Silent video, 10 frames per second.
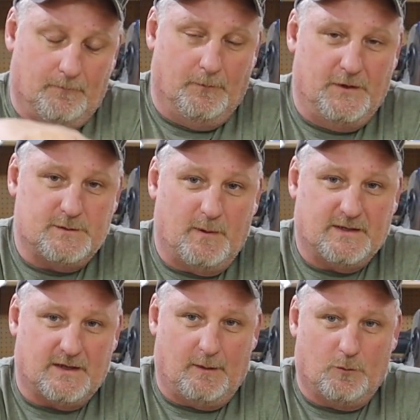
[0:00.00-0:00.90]
this
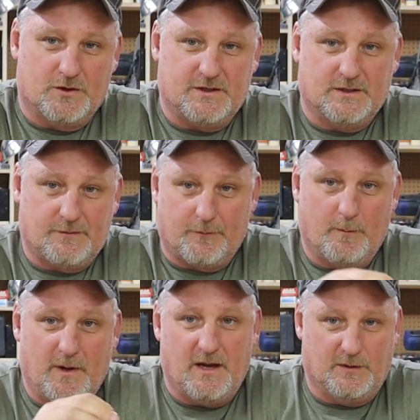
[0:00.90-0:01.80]
makes a lot more sense for
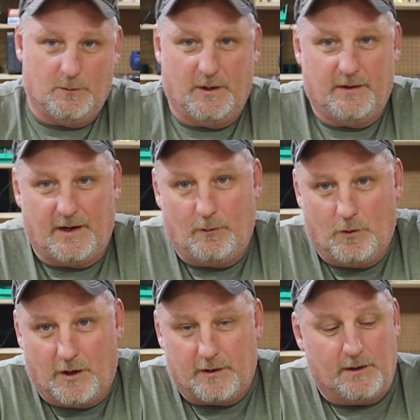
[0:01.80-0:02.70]
me in the way that I
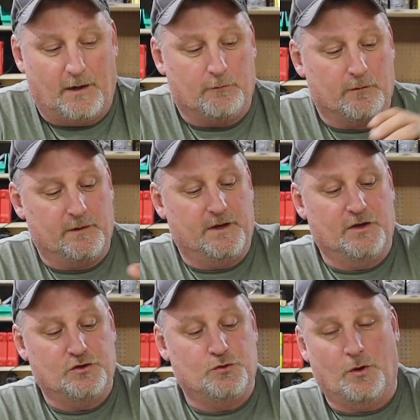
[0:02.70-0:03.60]
work. I really
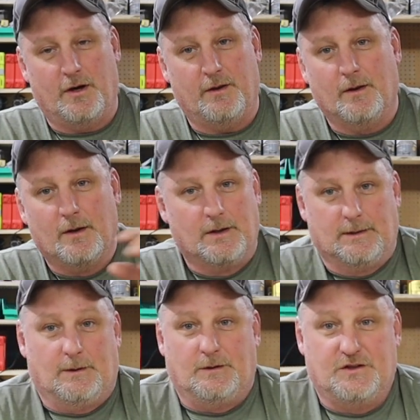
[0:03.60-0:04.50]
enjoy
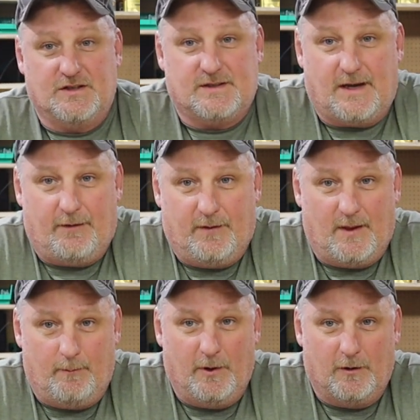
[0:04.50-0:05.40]
just having
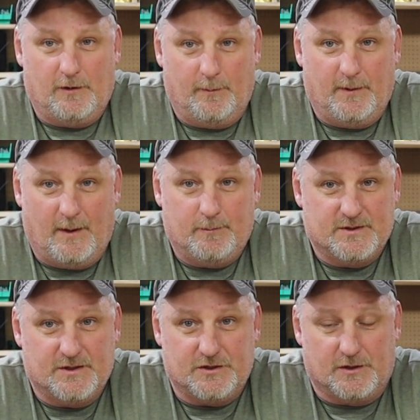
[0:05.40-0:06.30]
that belt clip in that
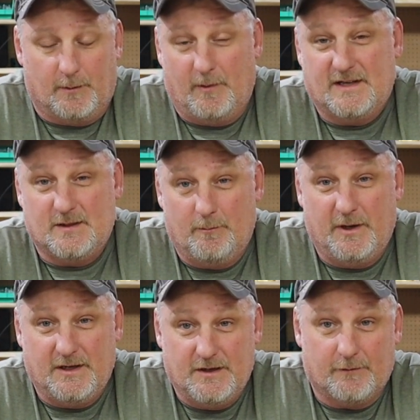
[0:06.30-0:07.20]
position. It makes a
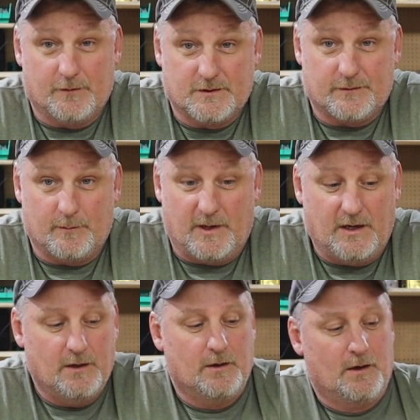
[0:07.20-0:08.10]
big difference for
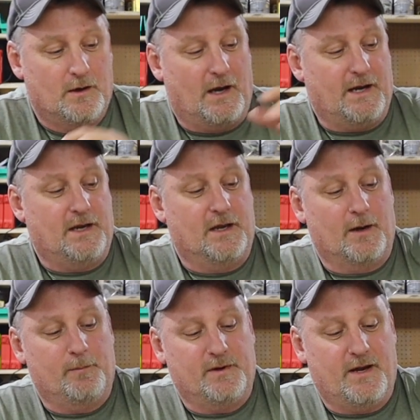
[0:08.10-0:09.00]
me. I can get
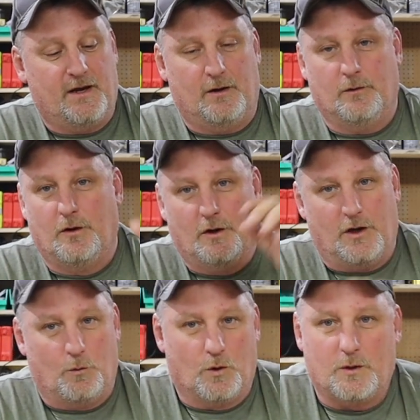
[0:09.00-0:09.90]
up and down
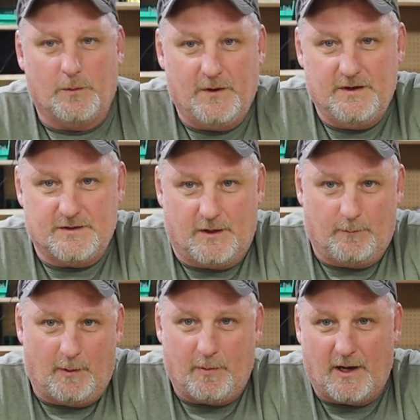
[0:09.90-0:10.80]
and work with these on
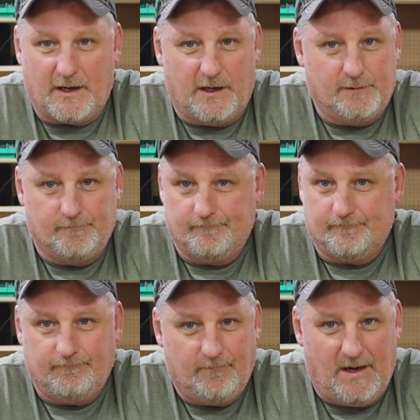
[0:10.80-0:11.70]
my pocket,
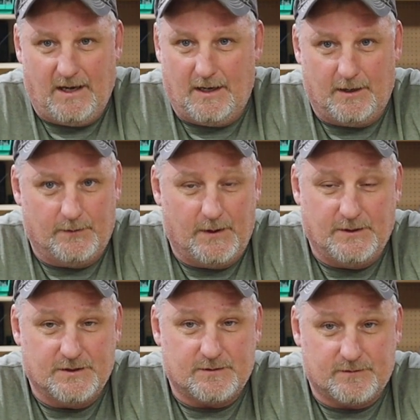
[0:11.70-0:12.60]
and they
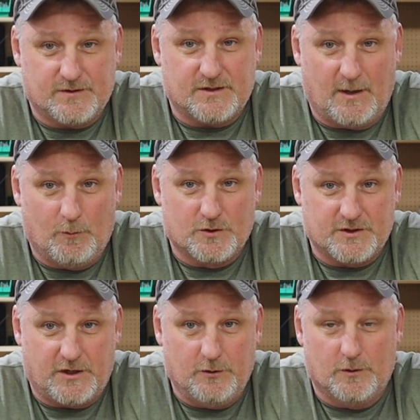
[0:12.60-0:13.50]
just stay more
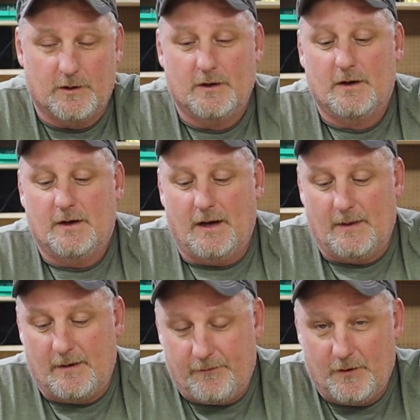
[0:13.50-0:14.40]
secure
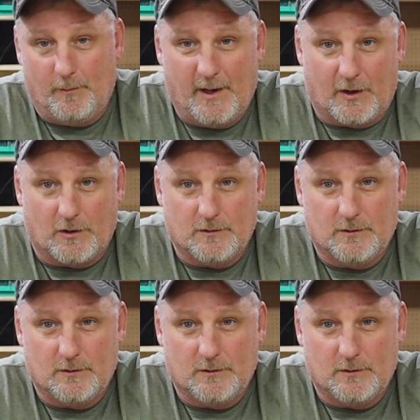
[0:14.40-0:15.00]
and they feel better.